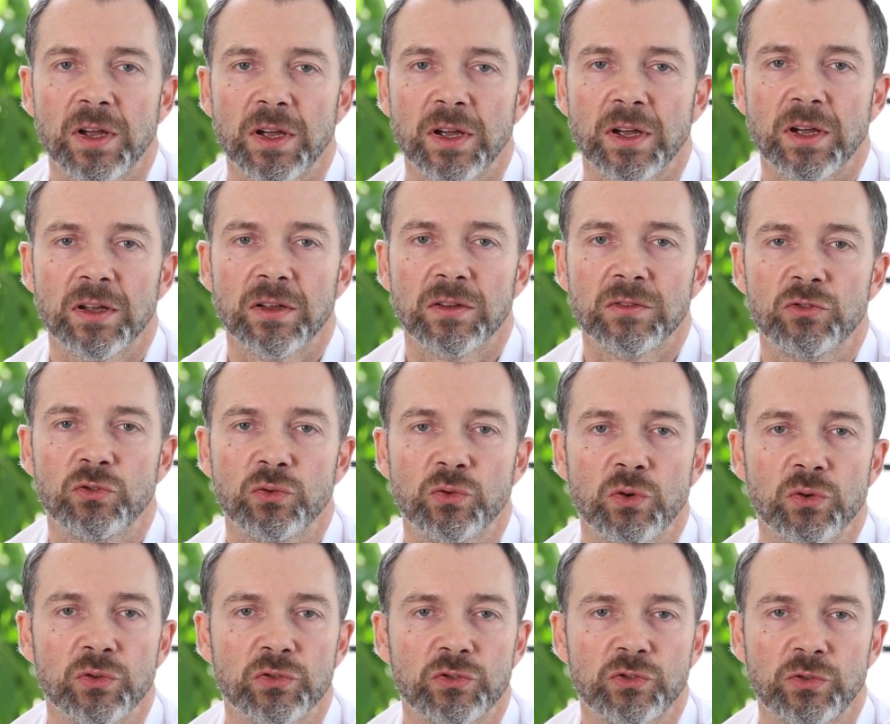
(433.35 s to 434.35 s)
to
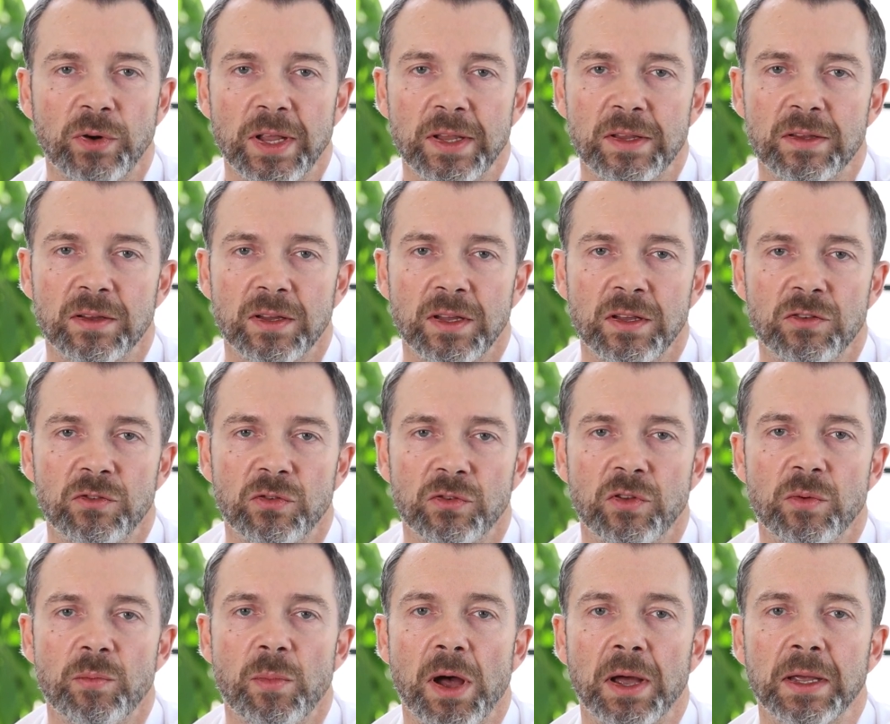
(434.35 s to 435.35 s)
go straight into
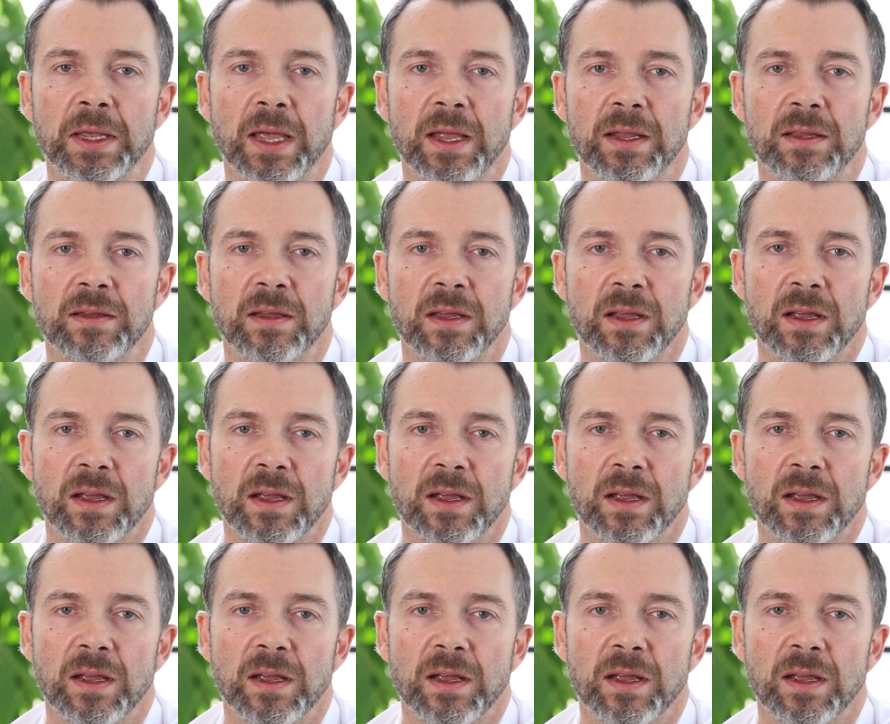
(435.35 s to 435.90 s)
the market